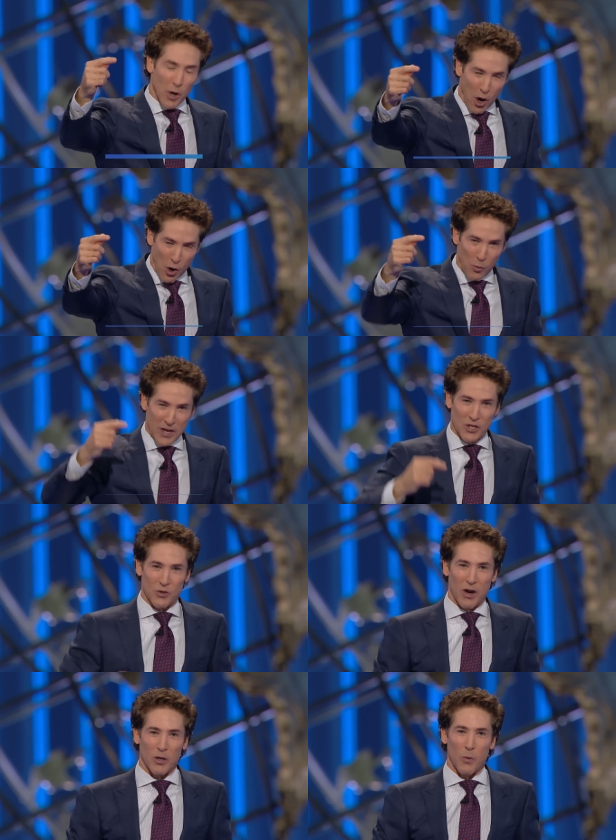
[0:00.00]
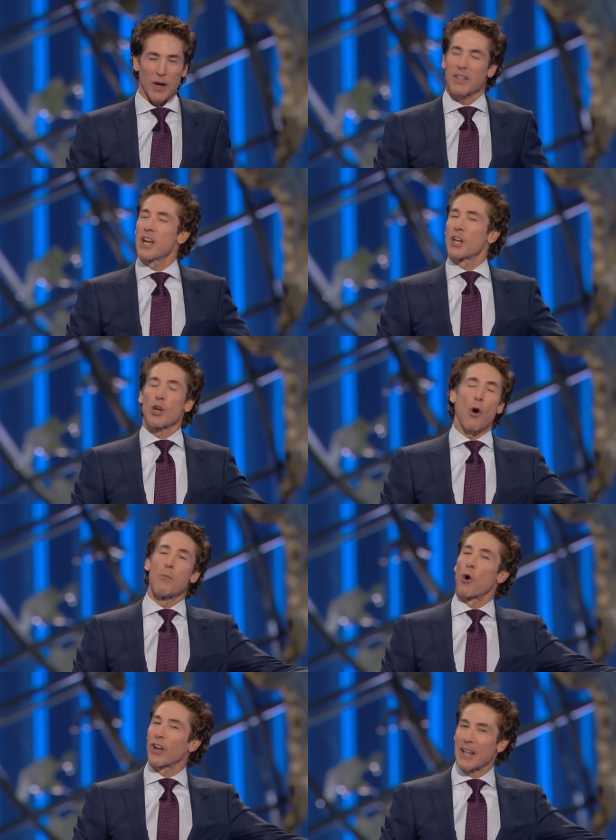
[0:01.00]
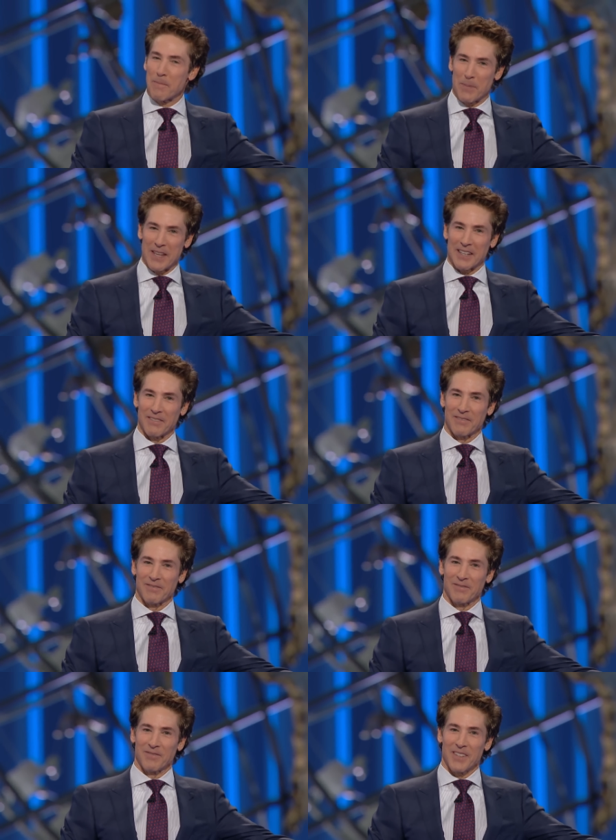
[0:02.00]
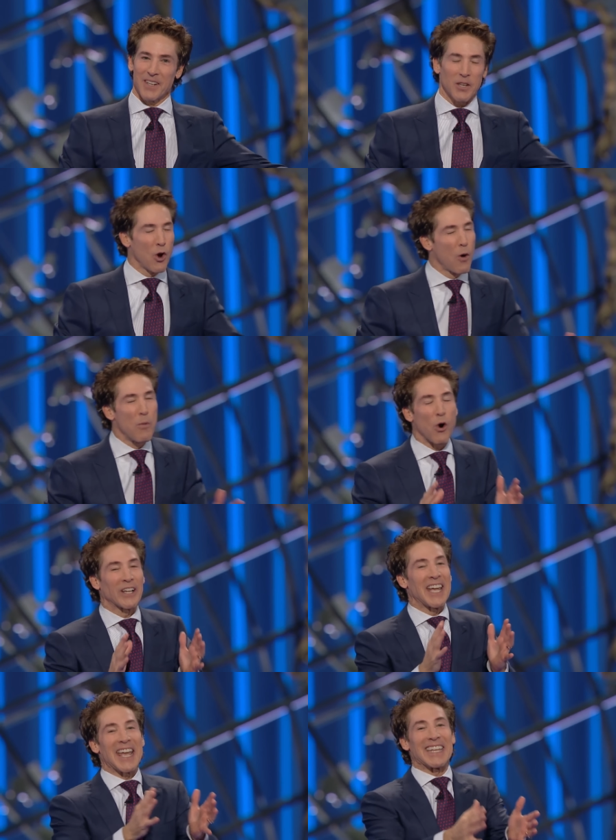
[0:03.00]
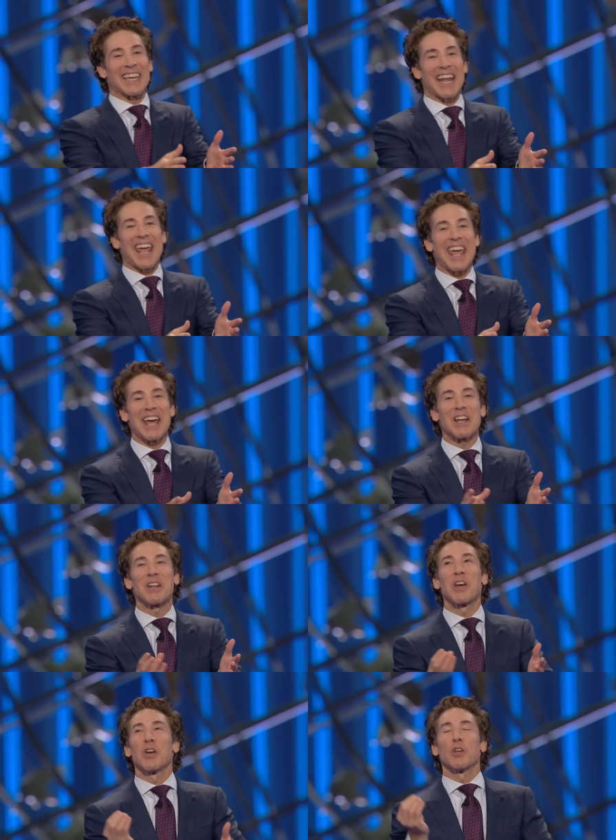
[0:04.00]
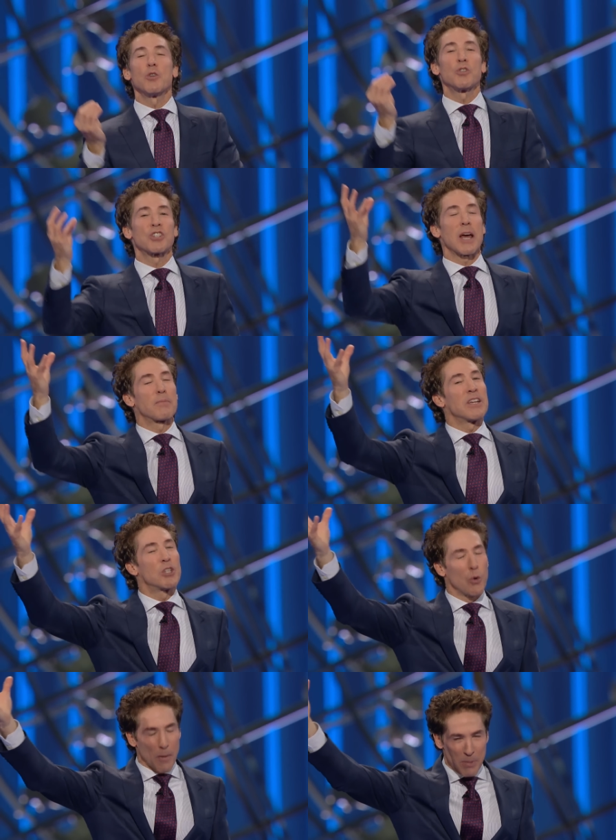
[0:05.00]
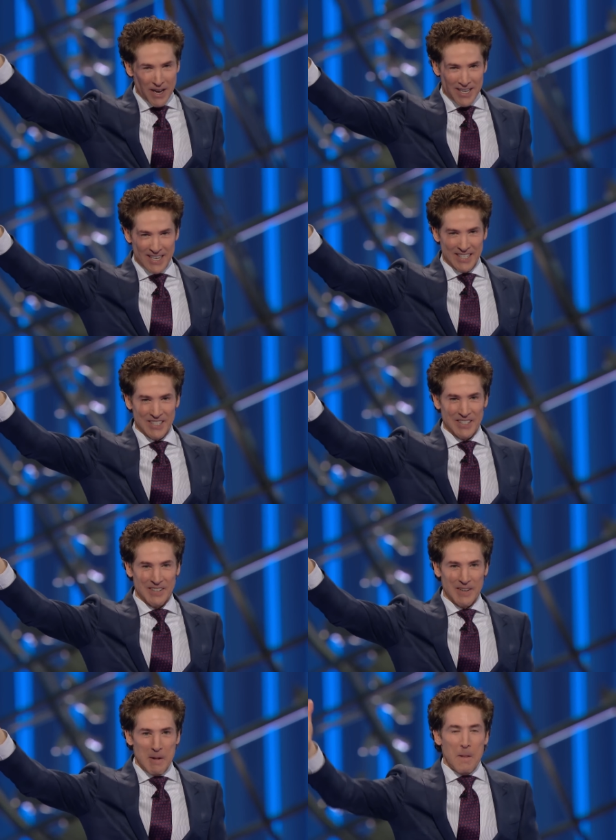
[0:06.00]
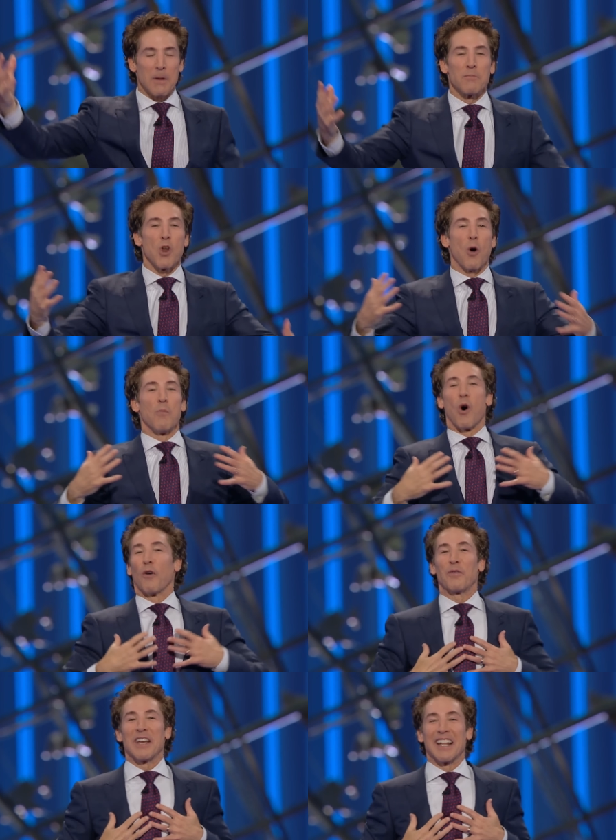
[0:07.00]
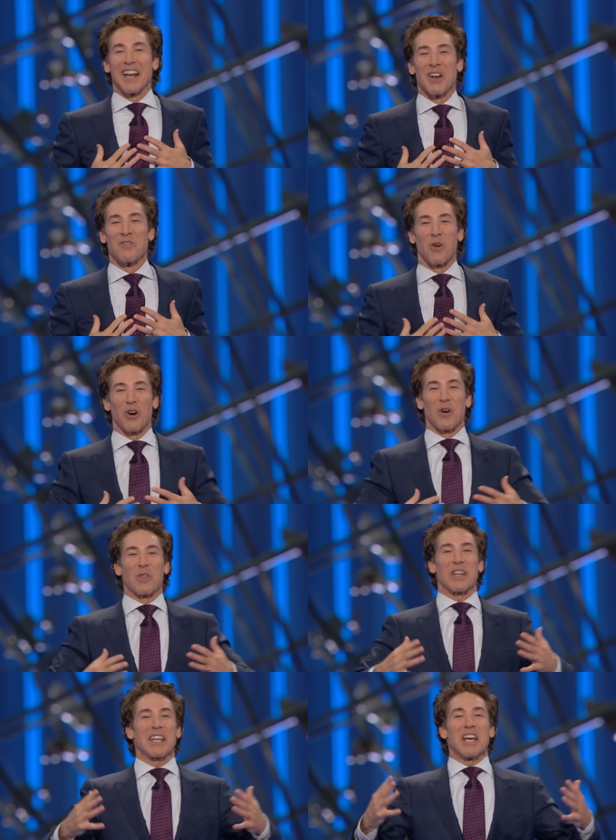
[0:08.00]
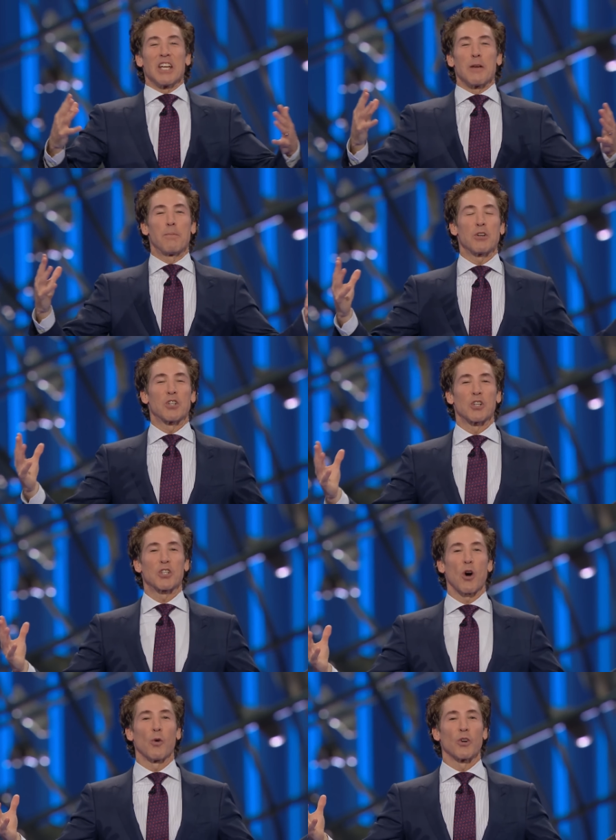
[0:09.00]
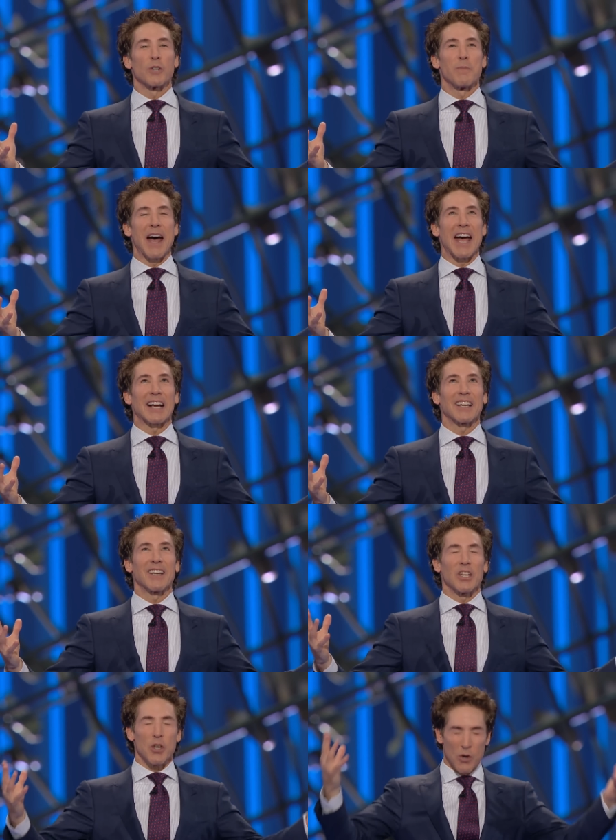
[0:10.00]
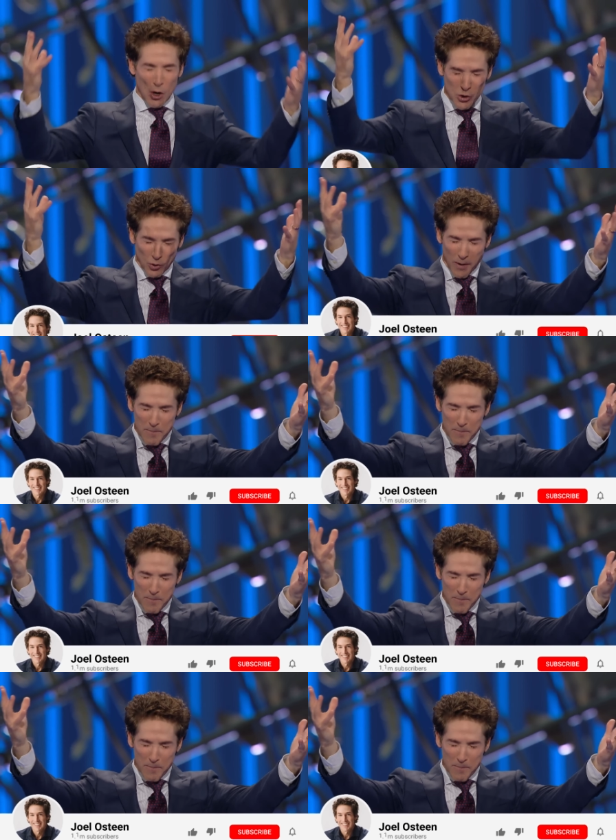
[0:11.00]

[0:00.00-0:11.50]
you would always struggle with. No more limping. No more can't get ahead. You stepped into abundance. No more feeling unworthy. You put your shoulders back. You know you're a